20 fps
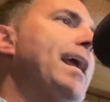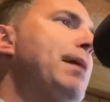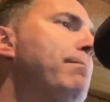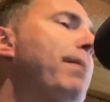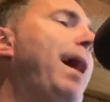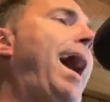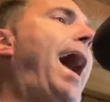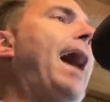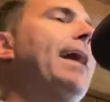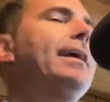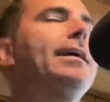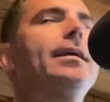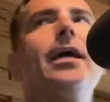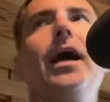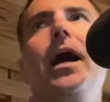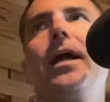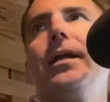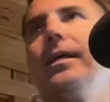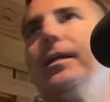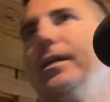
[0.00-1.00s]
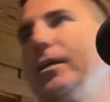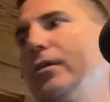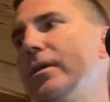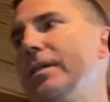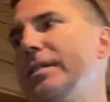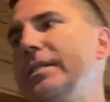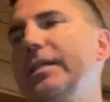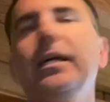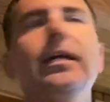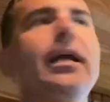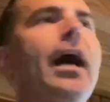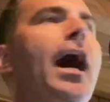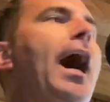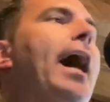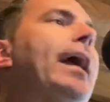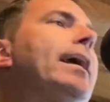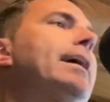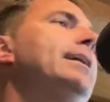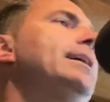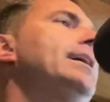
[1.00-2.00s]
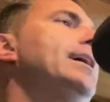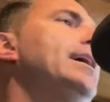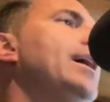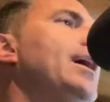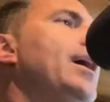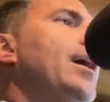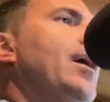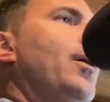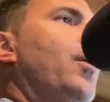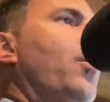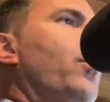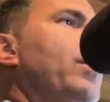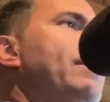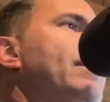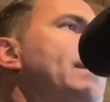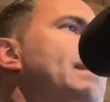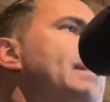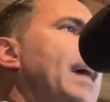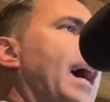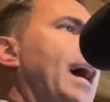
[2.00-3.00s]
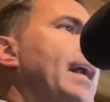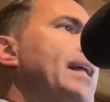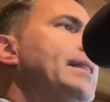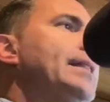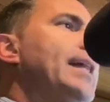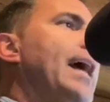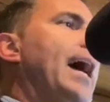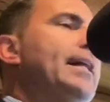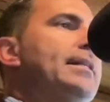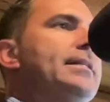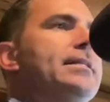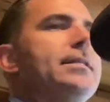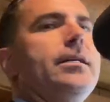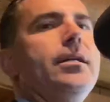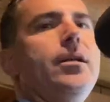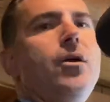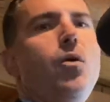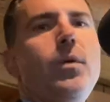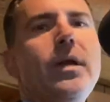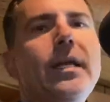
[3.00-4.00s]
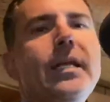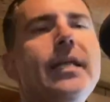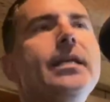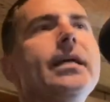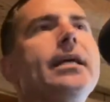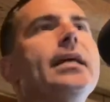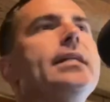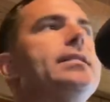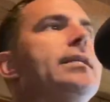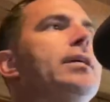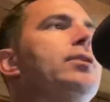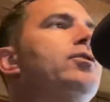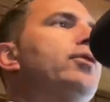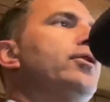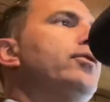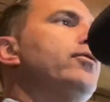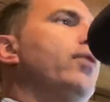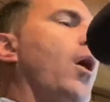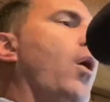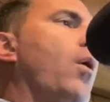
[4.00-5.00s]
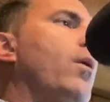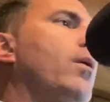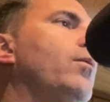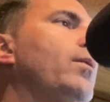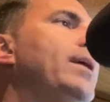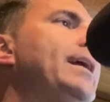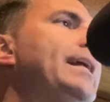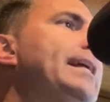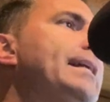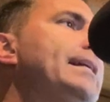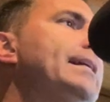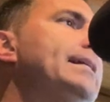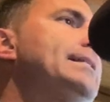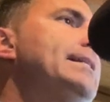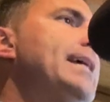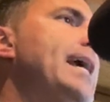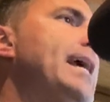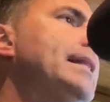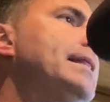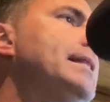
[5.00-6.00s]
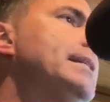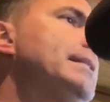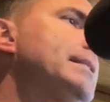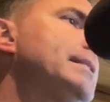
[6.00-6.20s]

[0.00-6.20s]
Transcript: back and gotten into Christy and I. And we decided that, you know, we need to continue to grow. We need to take this